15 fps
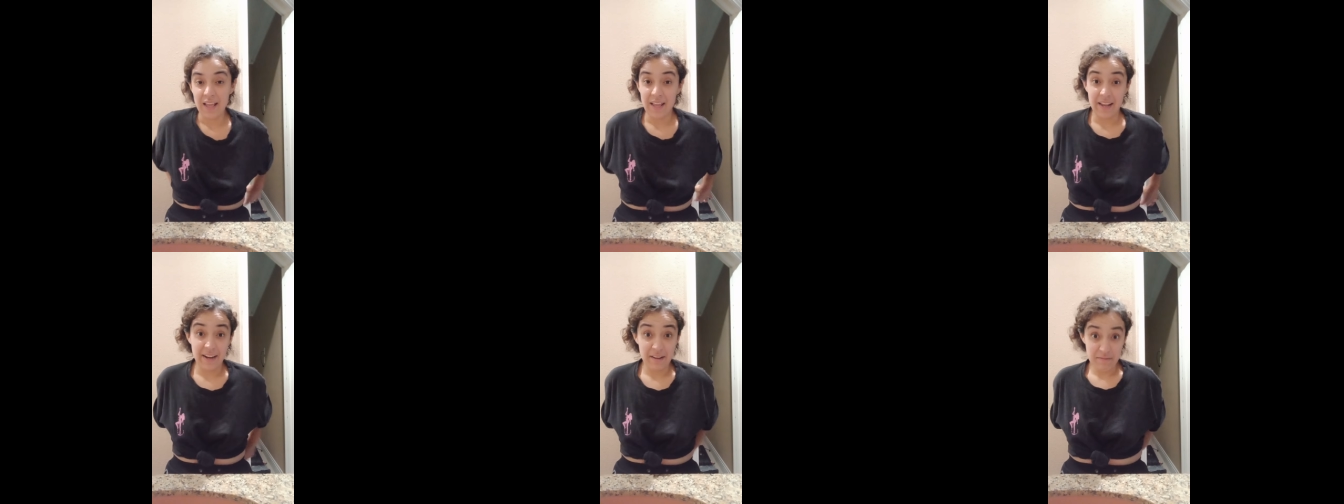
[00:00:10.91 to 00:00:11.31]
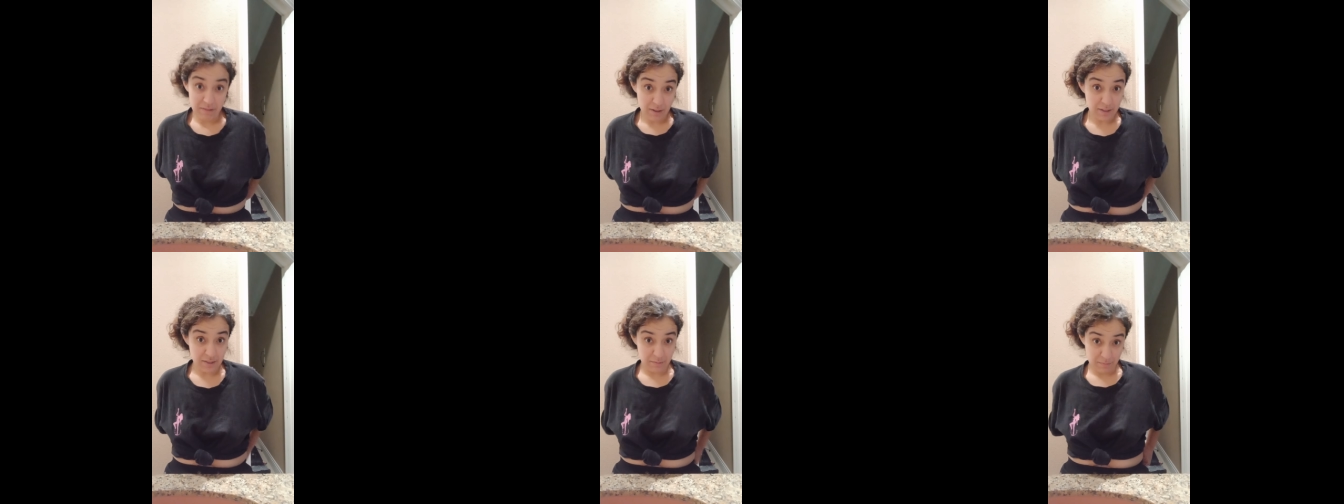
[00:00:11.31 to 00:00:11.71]
And I
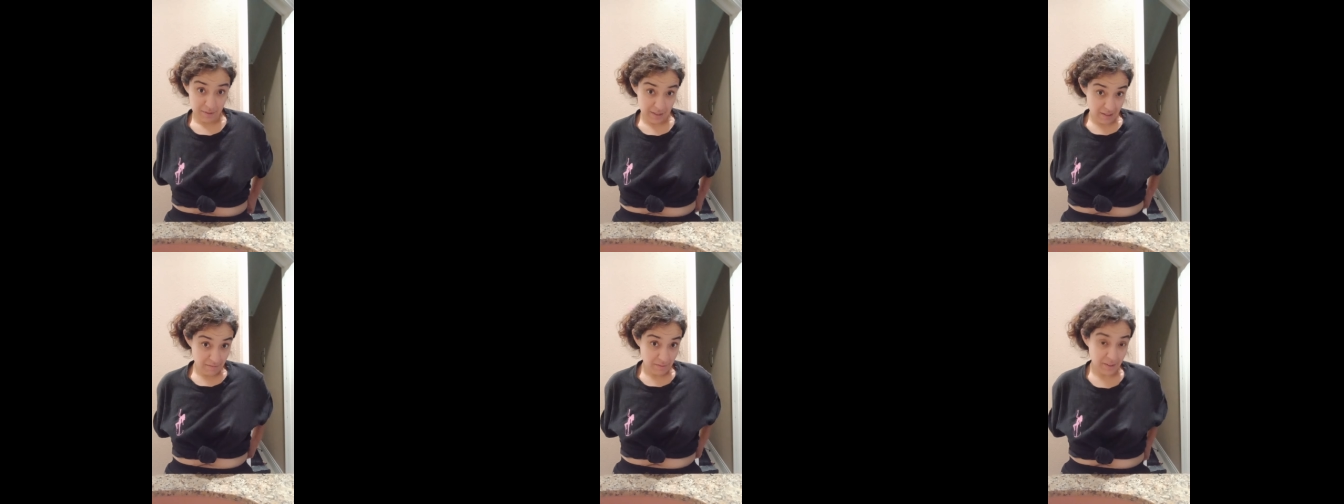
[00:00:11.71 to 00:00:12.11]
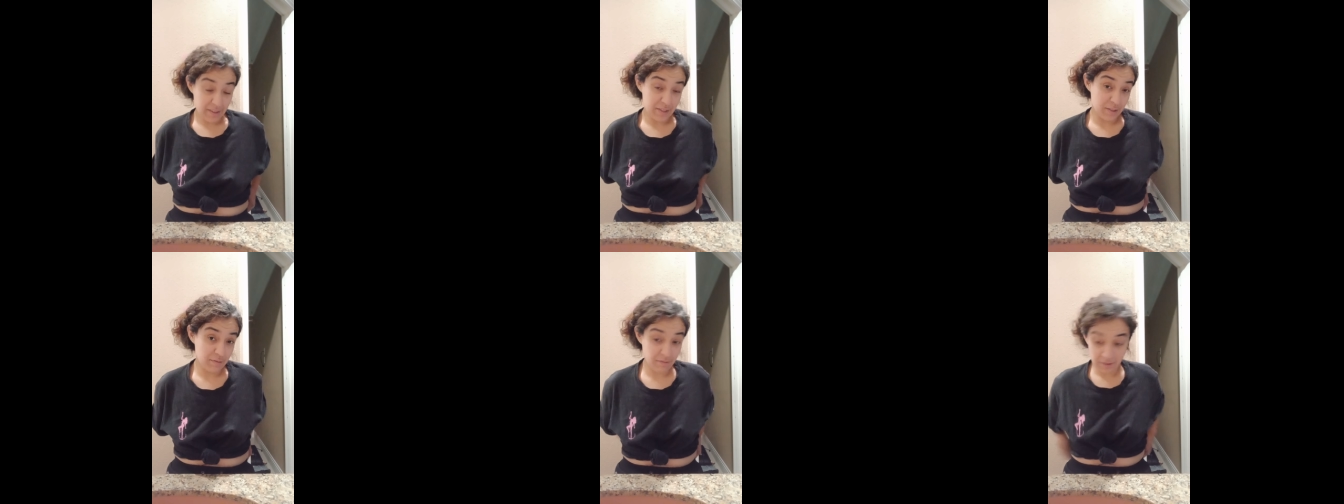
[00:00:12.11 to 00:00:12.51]
found some stuff on
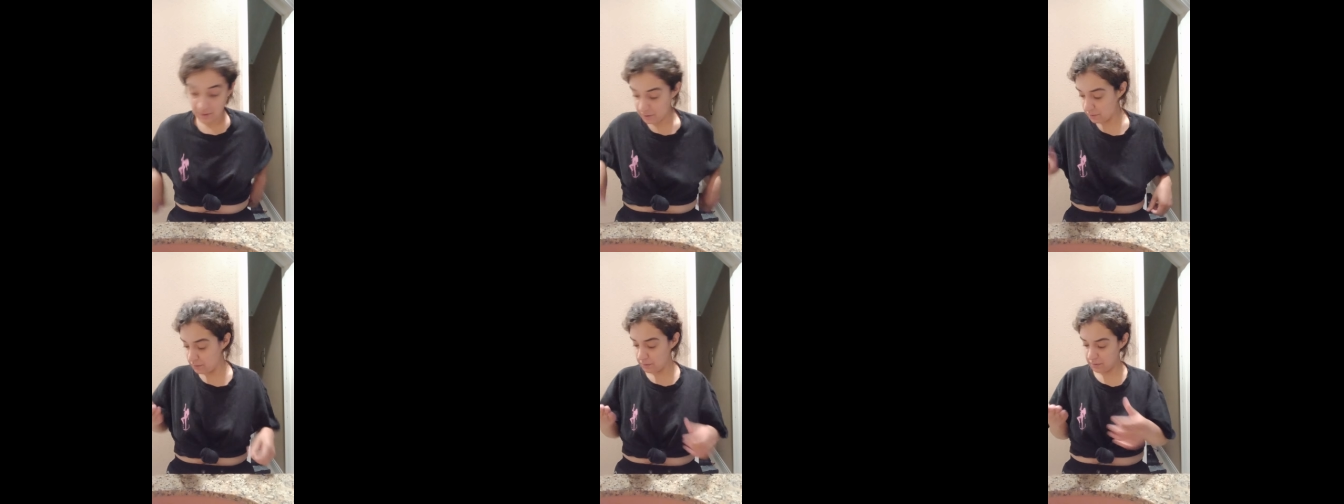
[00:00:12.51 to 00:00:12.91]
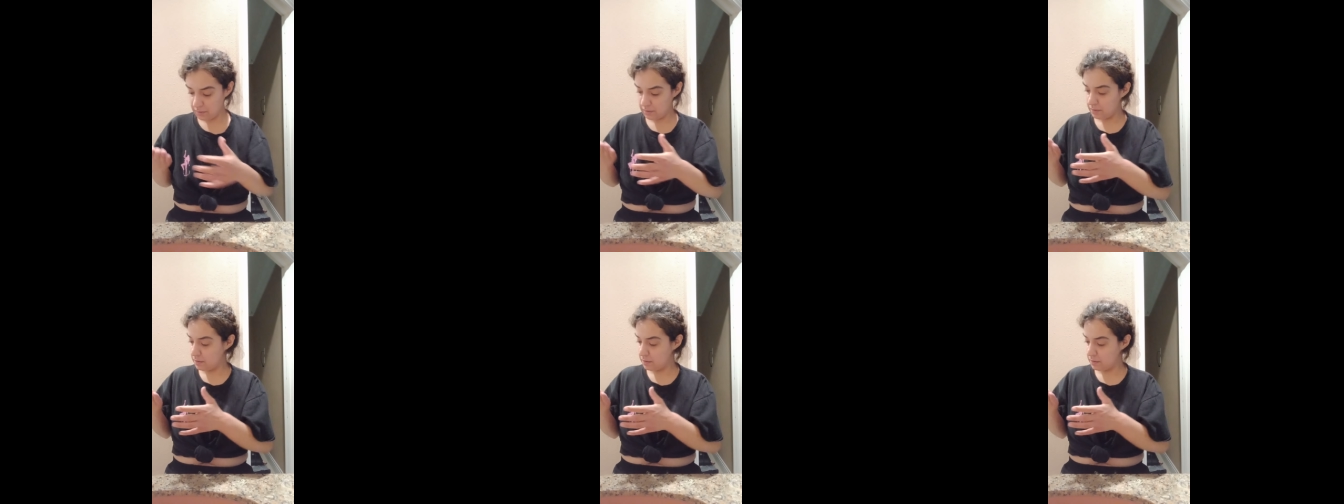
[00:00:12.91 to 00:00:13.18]
this phone.